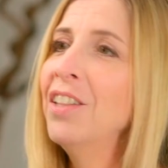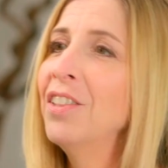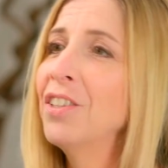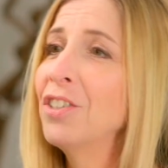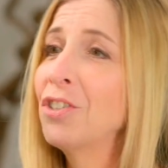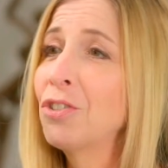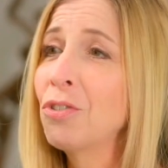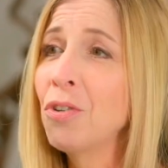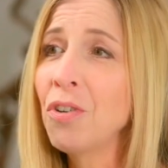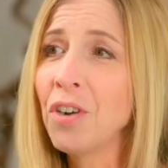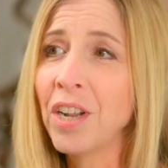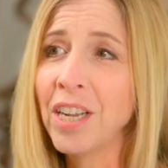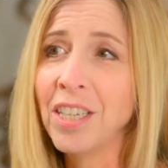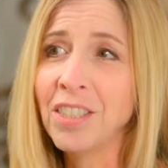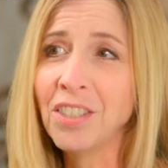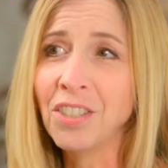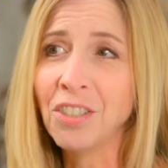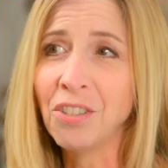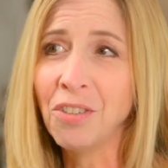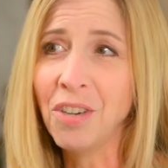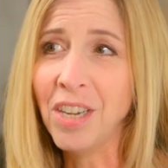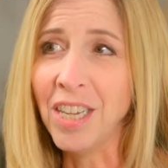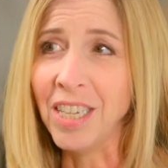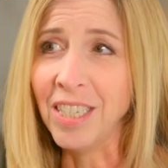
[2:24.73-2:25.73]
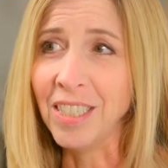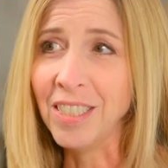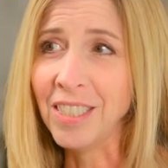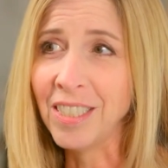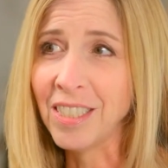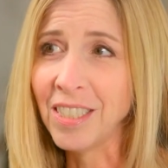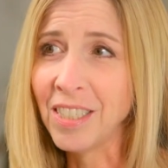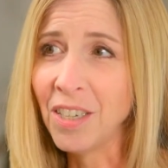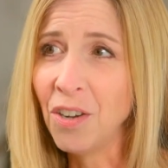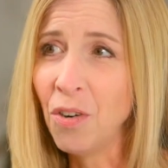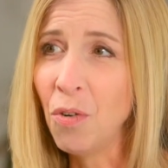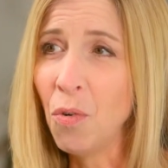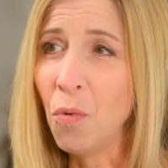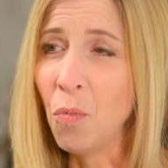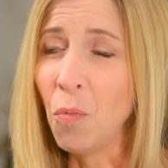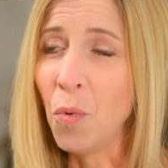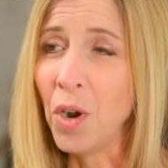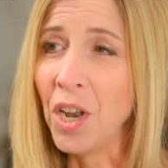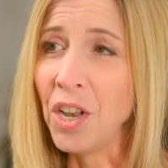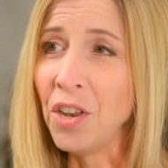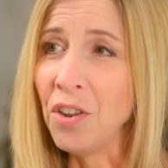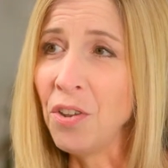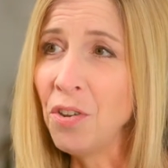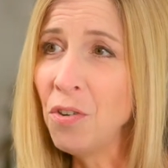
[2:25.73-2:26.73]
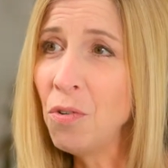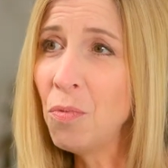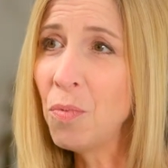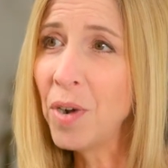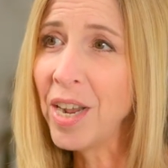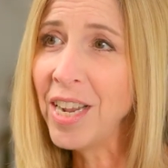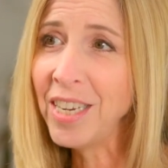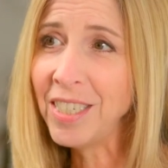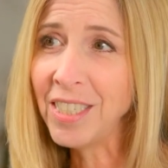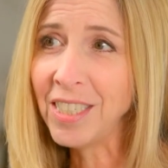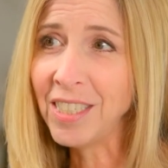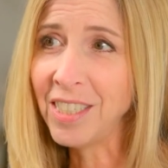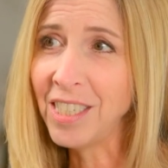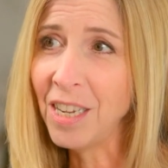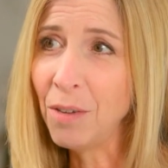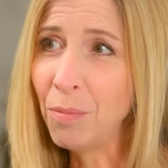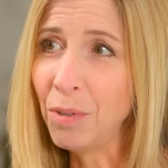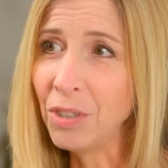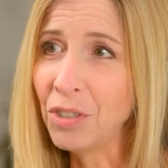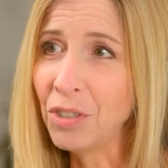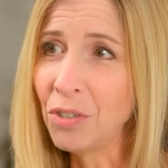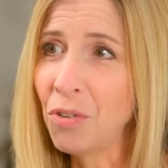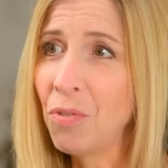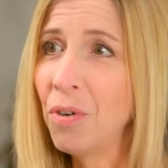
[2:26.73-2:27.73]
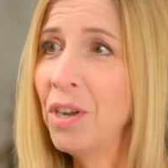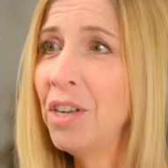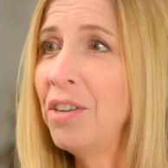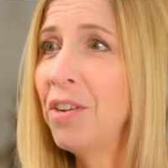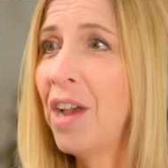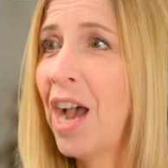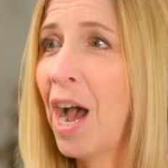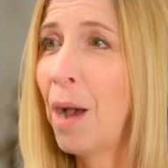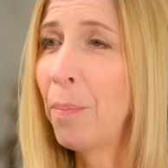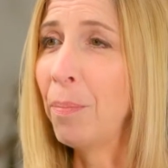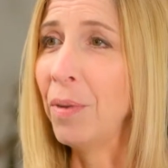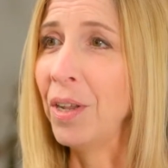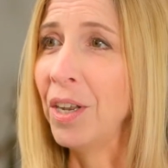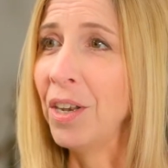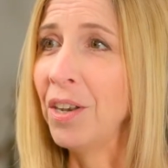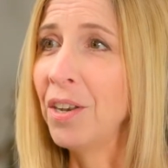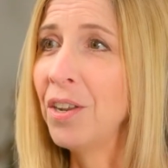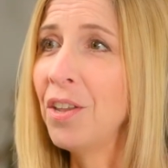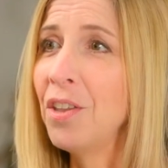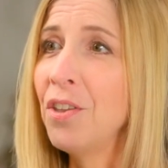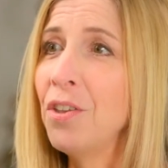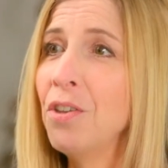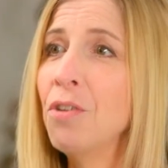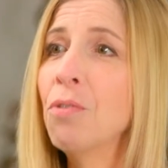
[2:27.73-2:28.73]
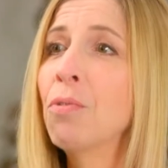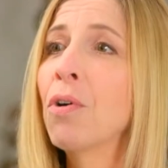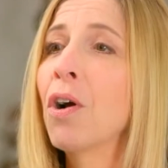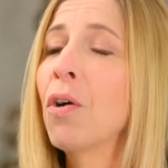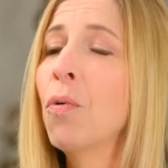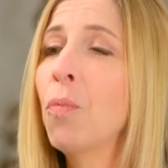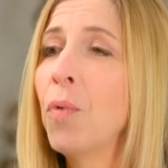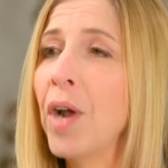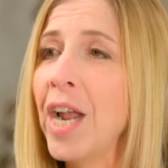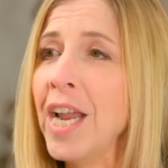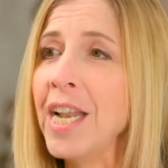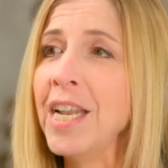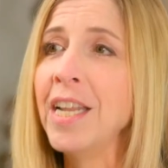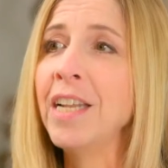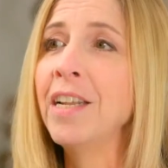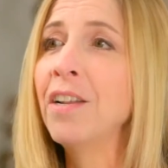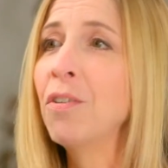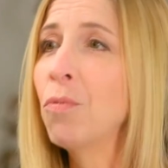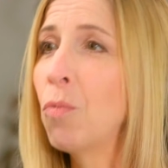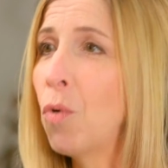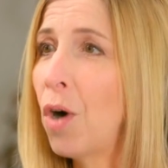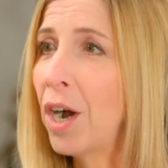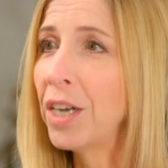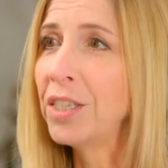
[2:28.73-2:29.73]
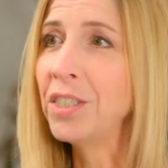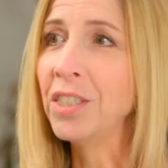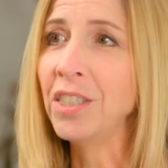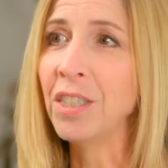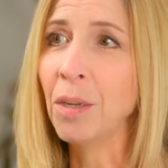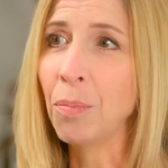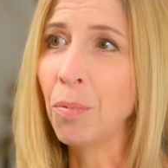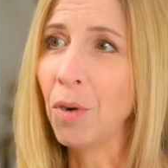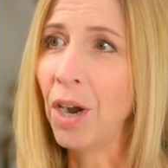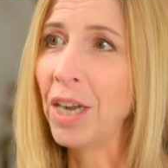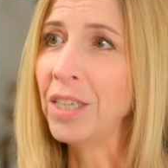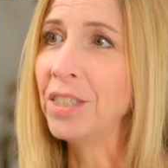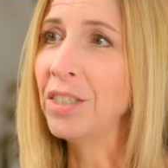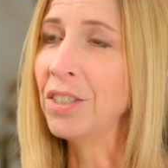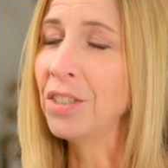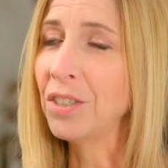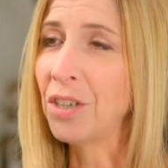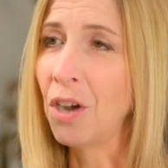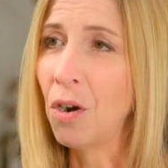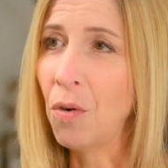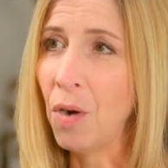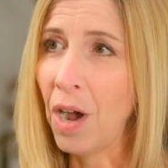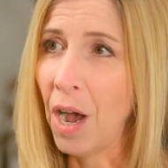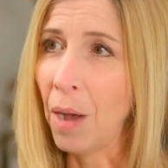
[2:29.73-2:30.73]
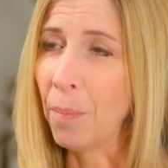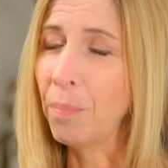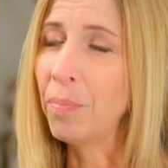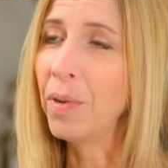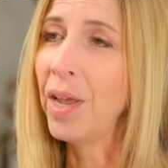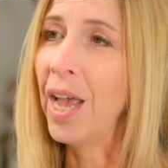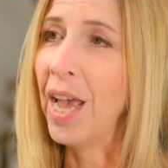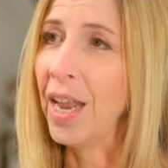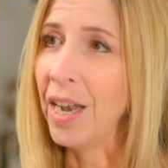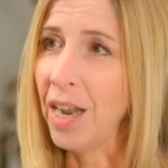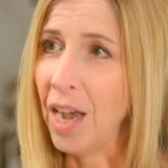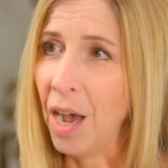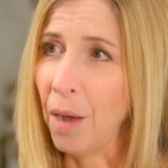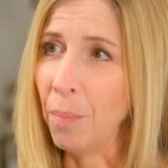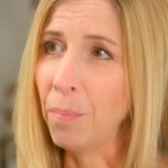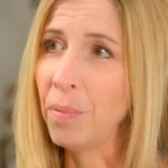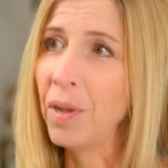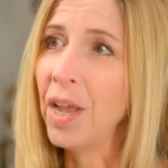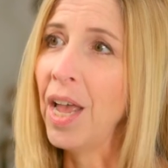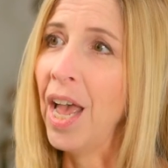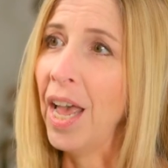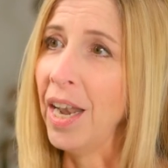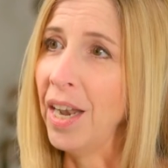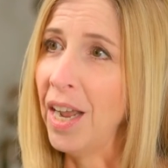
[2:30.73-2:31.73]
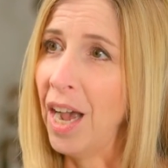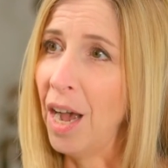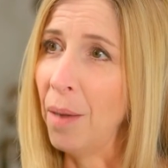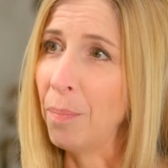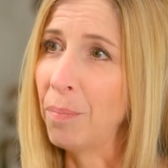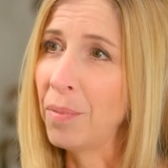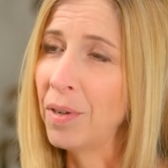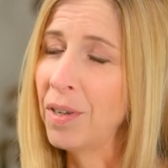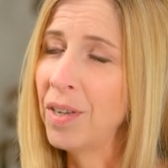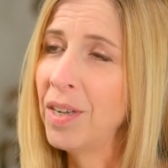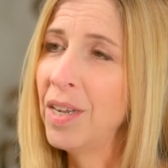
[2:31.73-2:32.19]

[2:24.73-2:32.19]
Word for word: The short answer is when you wait to see what's going to happen, you are waiting and watching the prices go up and up and up.